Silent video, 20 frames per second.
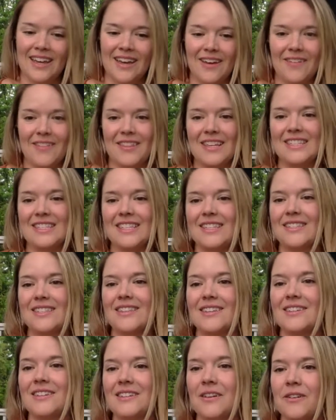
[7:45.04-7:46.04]
This is
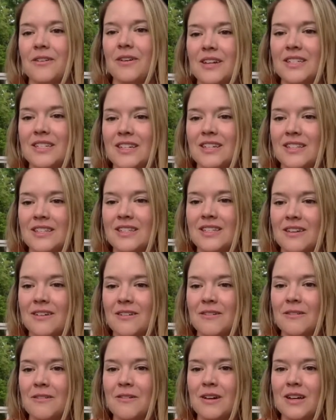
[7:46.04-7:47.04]
such a good question.
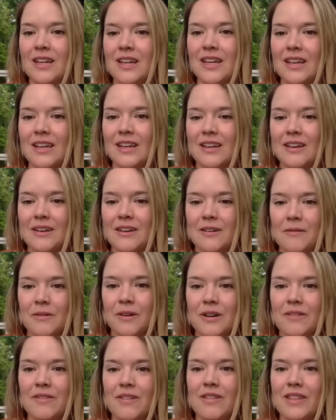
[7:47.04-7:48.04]
So one
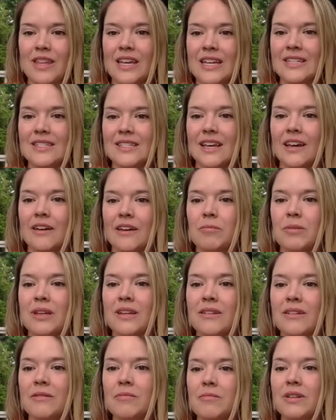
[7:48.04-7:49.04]
of the things that I've
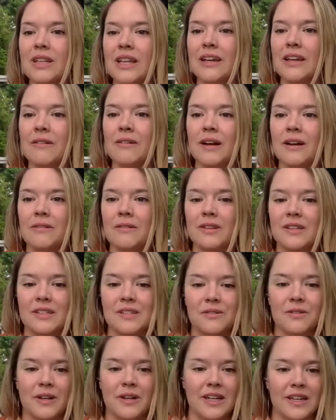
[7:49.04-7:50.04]
been playing around with is
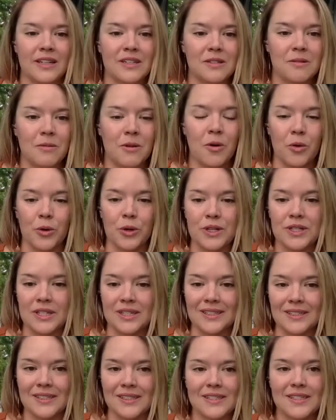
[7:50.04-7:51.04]
creating some
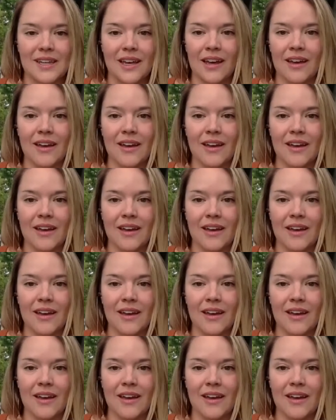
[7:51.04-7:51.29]
courses.